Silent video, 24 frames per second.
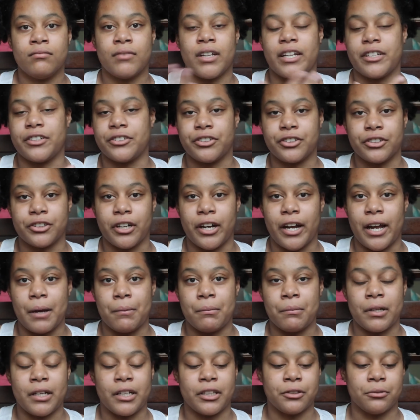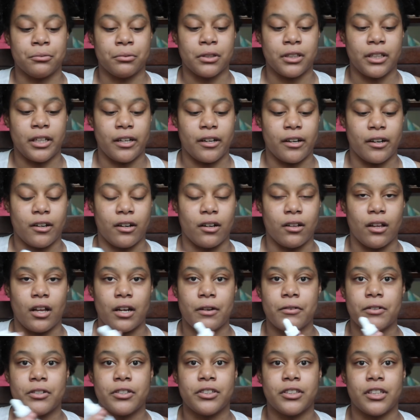Instagram. It's really good. A
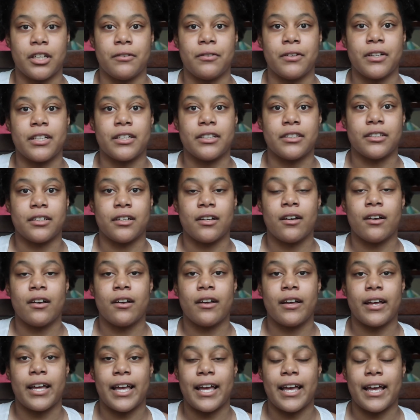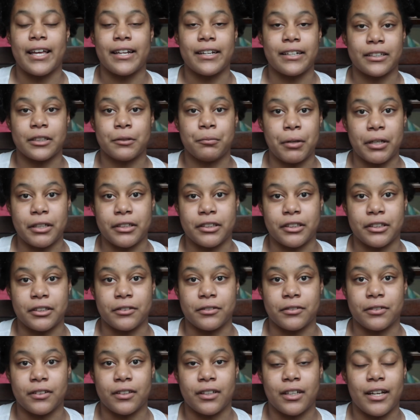lot of her stuff is
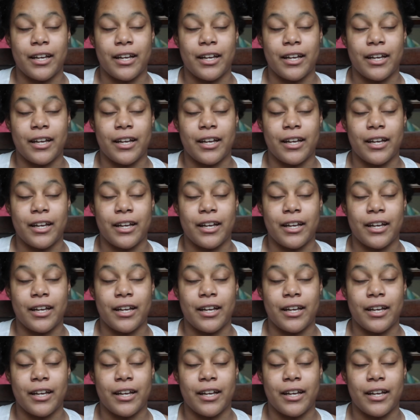inexpensive.